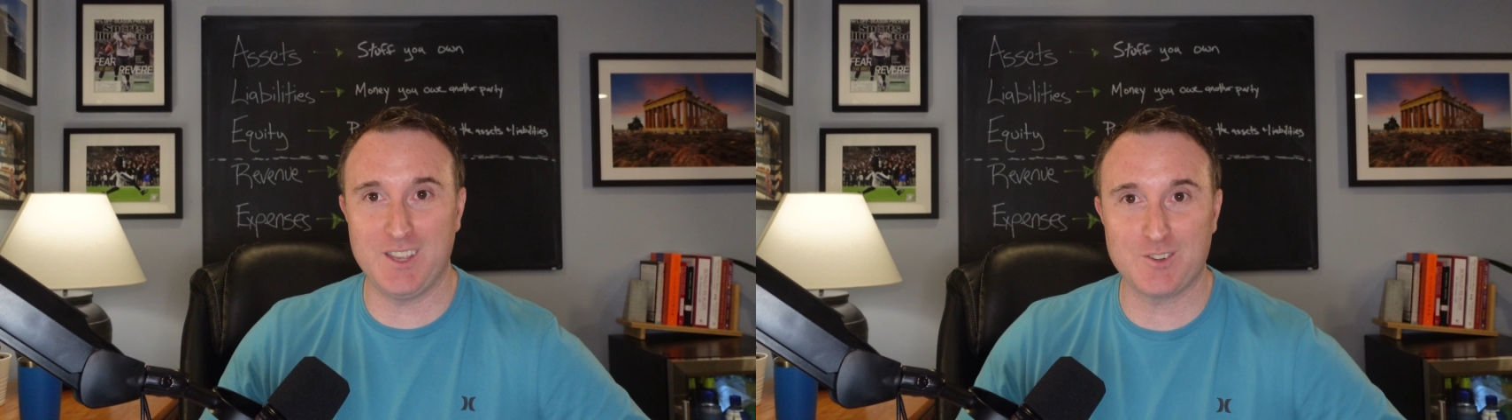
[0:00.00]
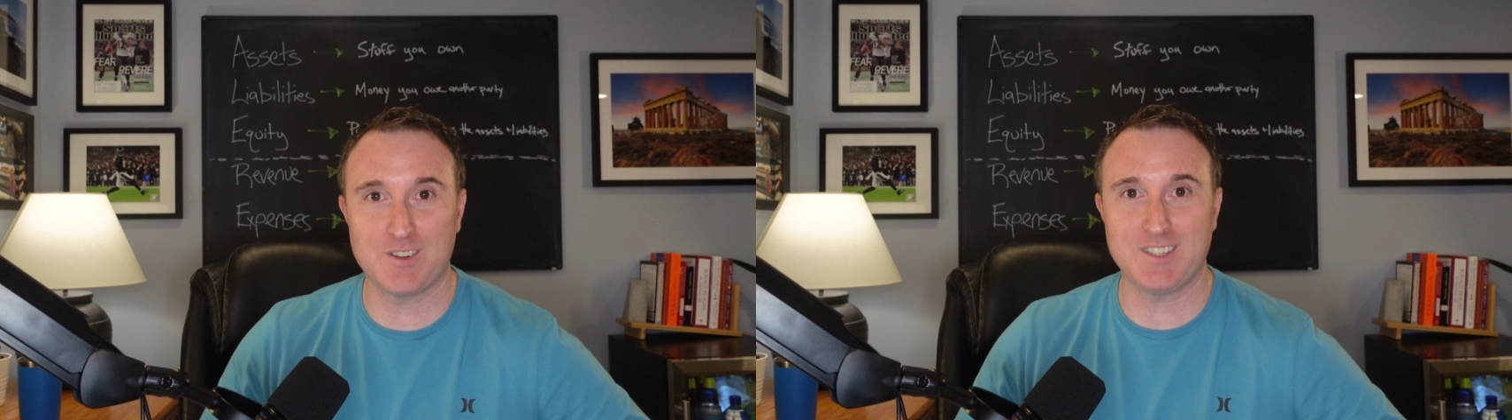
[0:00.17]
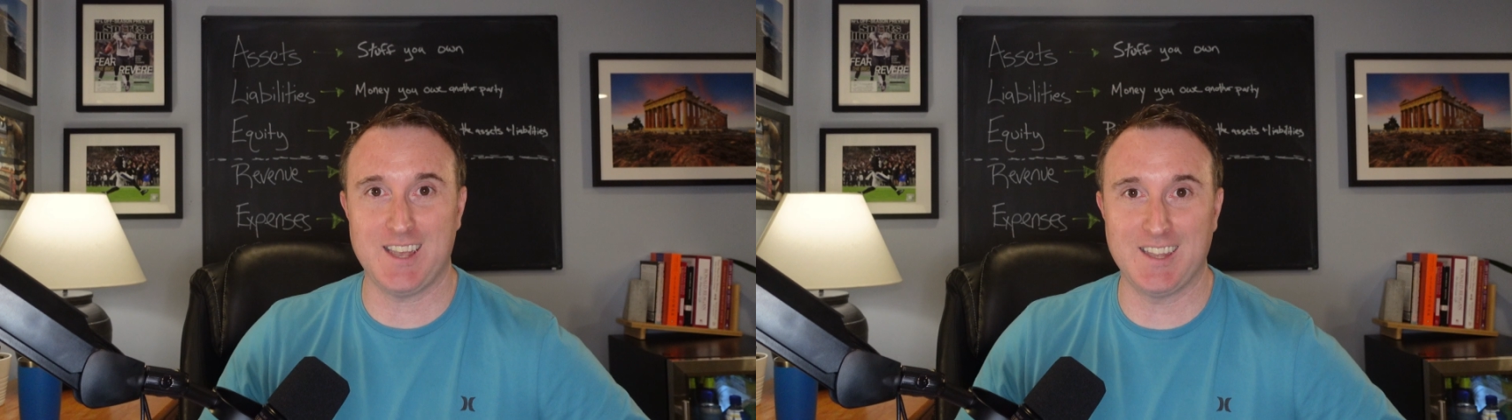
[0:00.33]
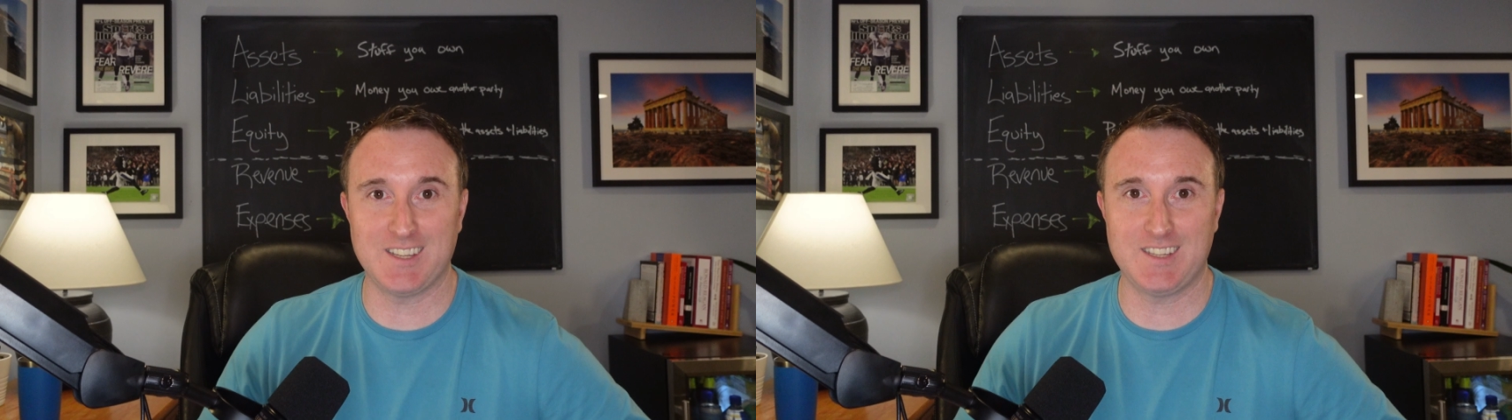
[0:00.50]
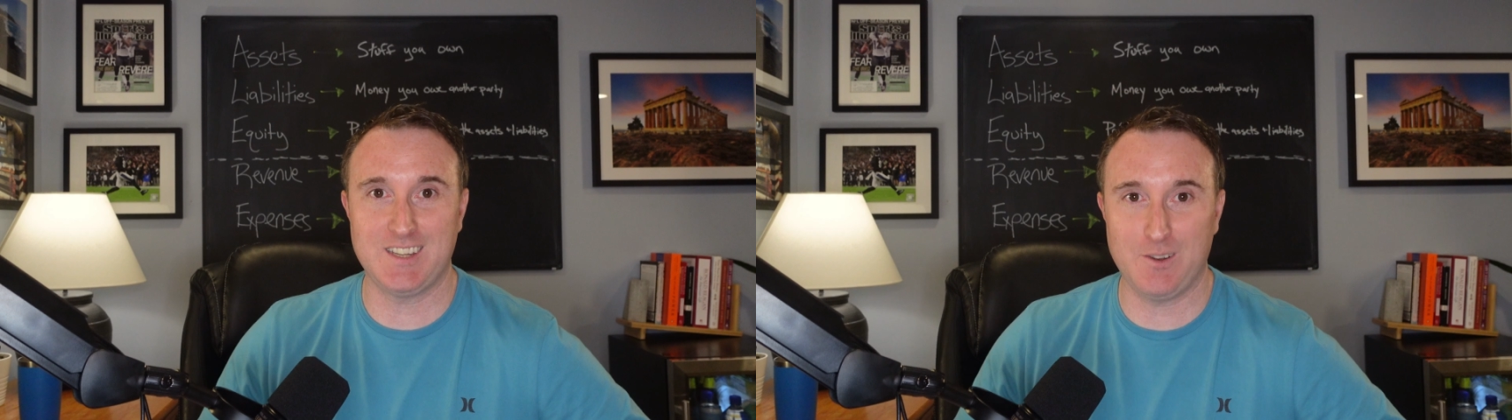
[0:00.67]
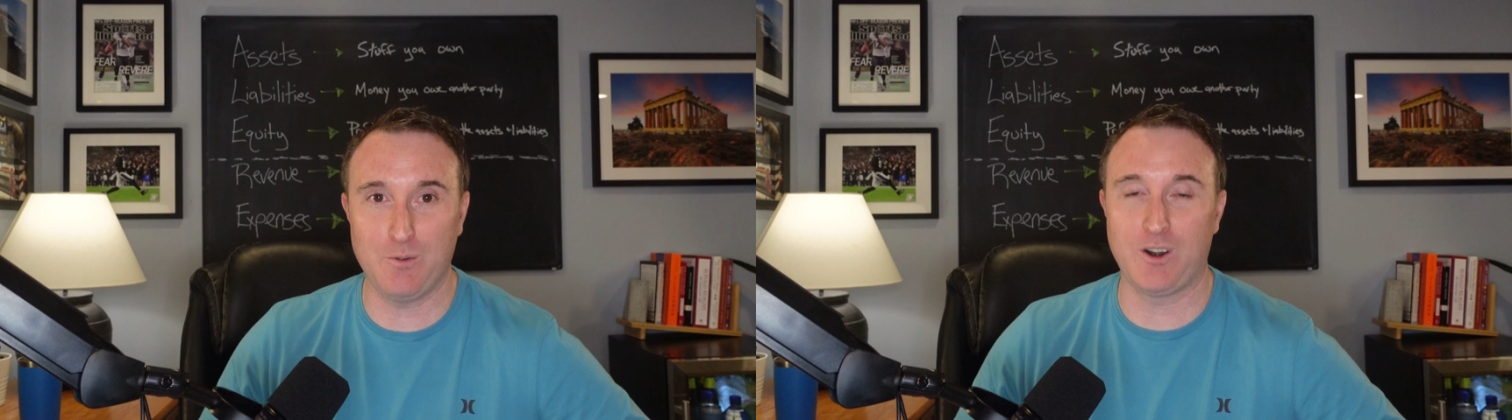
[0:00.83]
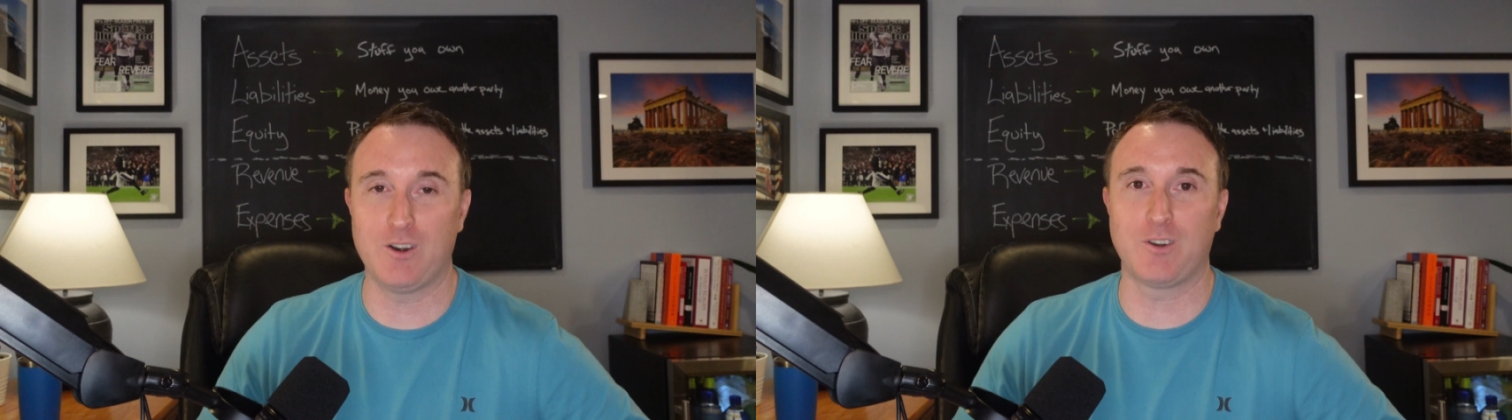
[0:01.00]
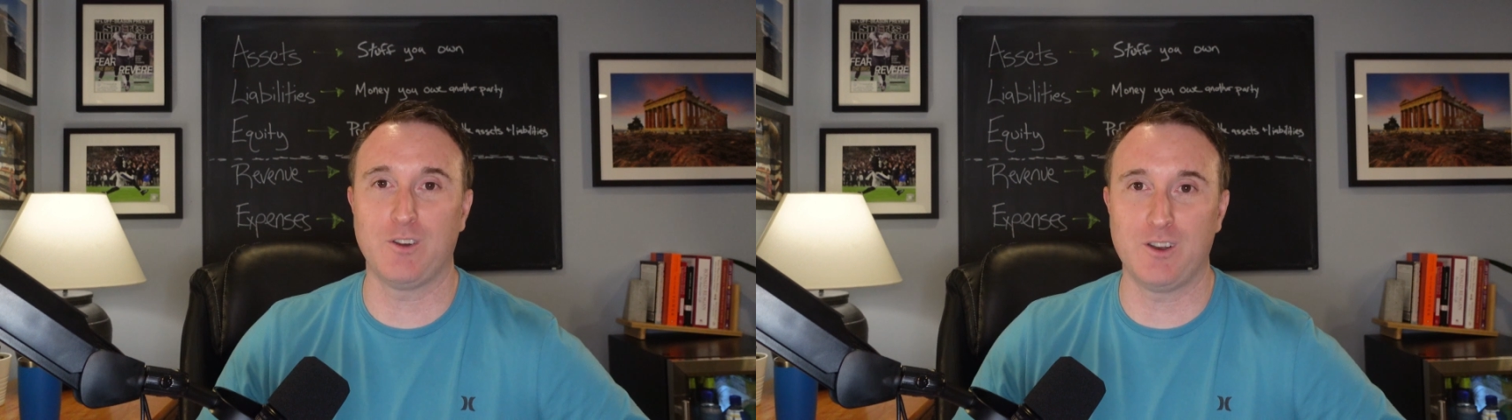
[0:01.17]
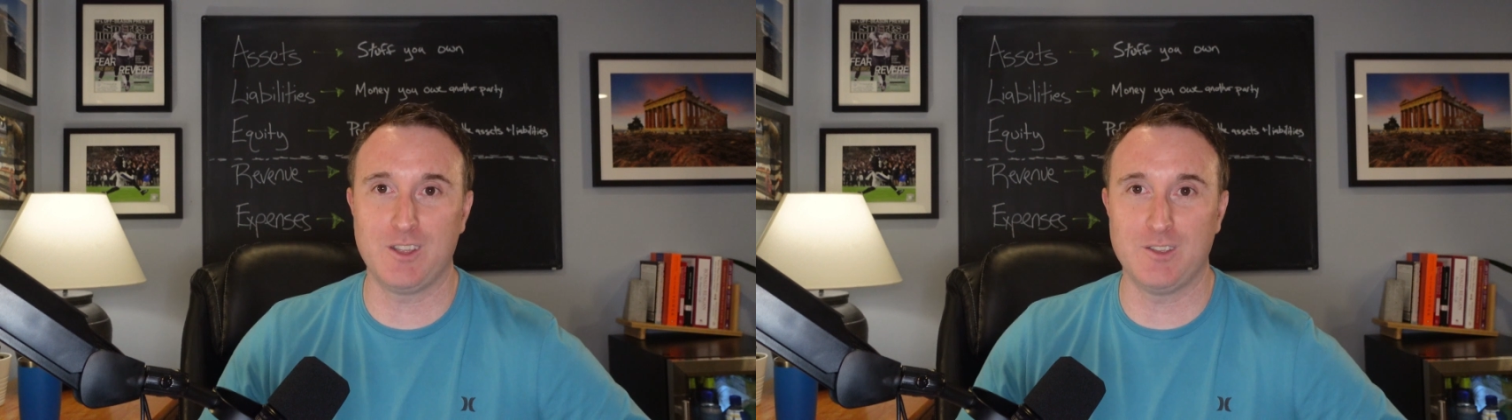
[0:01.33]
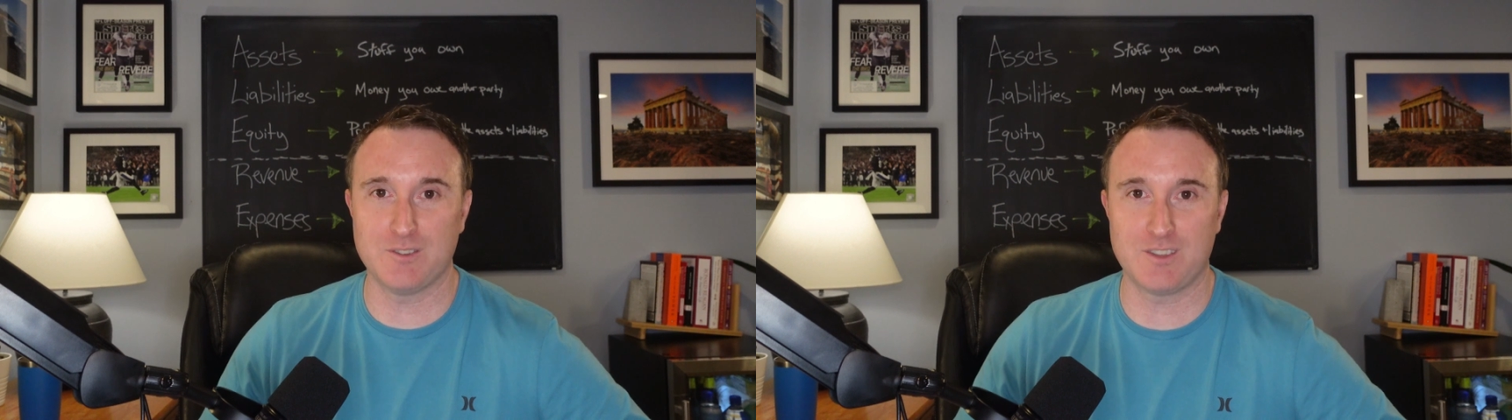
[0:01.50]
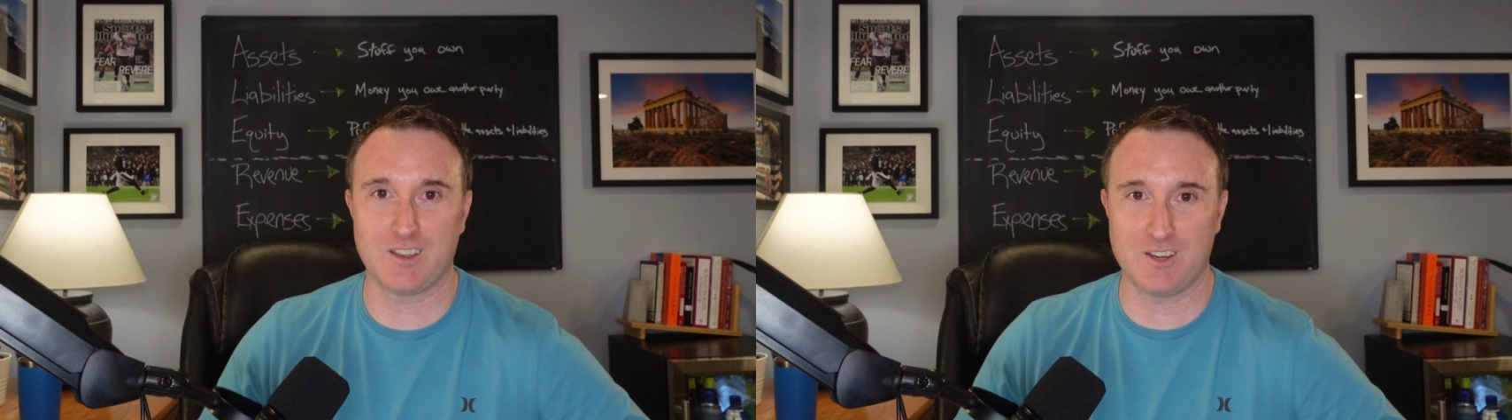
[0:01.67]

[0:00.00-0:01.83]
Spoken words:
interest entity where you're going to use the